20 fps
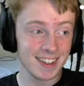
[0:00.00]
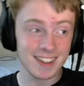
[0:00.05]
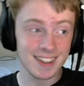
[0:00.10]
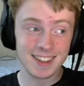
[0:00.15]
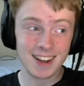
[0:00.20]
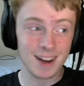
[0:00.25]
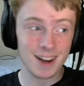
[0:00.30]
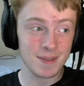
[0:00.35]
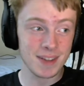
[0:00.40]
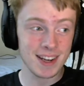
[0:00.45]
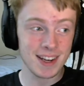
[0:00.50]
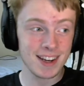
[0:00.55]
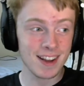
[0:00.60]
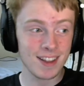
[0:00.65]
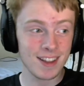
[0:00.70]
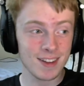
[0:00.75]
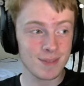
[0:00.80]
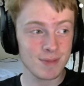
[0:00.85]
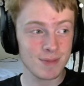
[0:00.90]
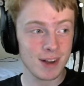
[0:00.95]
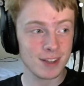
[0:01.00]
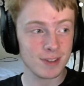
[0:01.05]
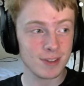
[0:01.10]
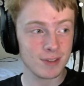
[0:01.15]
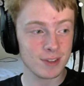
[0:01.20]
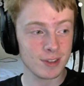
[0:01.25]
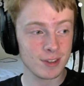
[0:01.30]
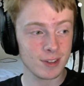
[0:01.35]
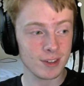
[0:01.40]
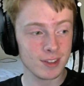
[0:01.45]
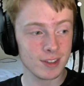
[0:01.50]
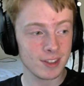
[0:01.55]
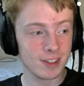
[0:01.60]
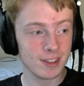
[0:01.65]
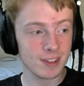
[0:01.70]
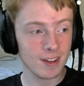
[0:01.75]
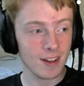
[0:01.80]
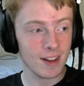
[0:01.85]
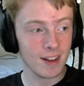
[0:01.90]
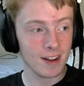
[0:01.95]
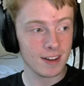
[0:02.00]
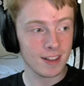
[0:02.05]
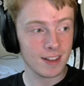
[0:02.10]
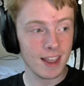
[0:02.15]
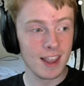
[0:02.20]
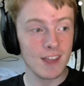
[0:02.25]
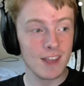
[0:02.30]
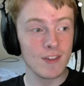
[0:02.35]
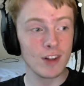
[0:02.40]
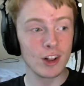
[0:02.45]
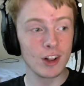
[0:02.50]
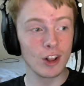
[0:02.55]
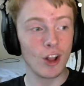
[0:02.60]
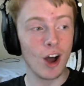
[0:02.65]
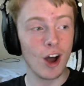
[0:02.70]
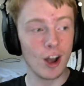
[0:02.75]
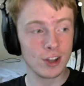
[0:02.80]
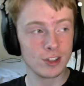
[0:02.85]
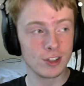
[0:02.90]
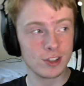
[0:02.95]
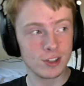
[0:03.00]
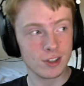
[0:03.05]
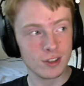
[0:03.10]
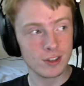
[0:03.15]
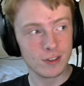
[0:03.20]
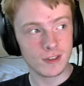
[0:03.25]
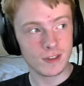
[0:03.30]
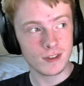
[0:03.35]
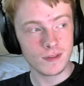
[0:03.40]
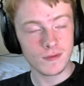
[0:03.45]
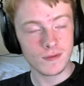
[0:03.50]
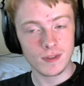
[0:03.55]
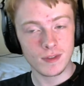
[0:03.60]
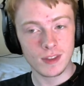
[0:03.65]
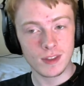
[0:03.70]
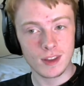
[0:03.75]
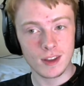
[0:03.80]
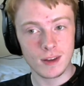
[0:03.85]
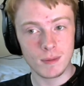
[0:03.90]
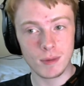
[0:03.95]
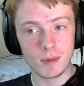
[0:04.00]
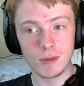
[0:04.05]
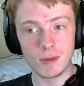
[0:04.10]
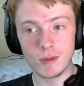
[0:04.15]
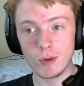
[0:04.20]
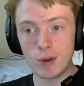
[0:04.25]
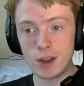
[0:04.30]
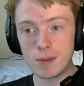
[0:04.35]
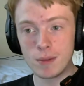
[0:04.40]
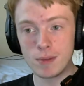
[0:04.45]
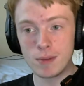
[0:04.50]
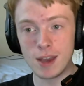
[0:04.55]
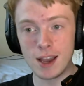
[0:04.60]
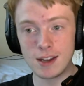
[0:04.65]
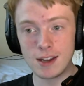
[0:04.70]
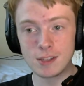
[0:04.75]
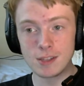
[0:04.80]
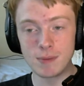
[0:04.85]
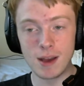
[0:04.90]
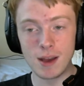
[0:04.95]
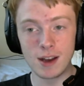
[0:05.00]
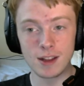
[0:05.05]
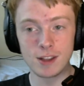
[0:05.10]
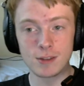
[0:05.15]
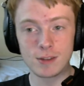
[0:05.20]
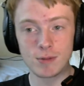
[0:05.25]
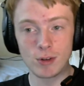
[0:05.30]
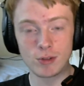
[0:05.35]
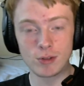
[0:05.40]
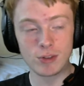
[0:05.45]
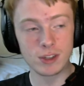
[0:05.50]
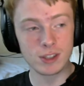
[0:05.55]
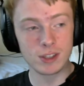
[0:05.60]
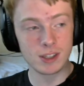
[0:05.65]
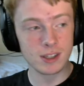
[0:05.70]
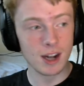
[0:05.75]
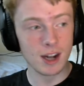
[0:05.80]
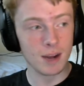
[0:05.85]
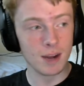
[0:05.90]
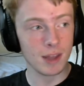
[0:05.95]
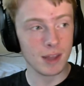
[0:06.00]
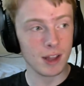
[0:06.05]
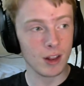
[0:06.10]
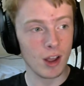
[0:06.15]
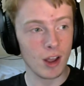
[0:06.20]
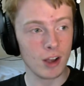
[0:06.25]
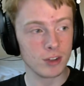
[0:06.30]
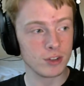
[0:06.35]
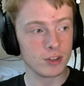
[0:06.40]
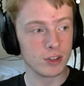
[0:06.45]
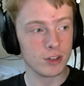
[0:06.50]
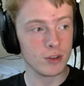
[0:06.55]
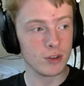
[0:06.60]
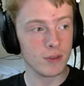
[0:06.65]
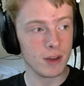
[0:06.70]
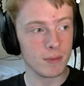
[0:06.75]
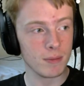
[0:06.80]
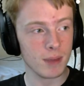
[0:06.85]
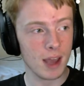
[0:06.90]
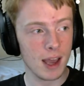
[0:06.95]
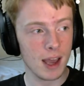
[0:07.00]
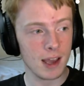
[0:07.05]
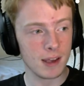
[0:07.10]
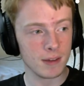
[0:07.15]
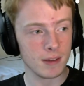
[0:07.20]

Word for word: Not many other impressive results. They even lost before MK disbanded this most recent time. They lost to MK.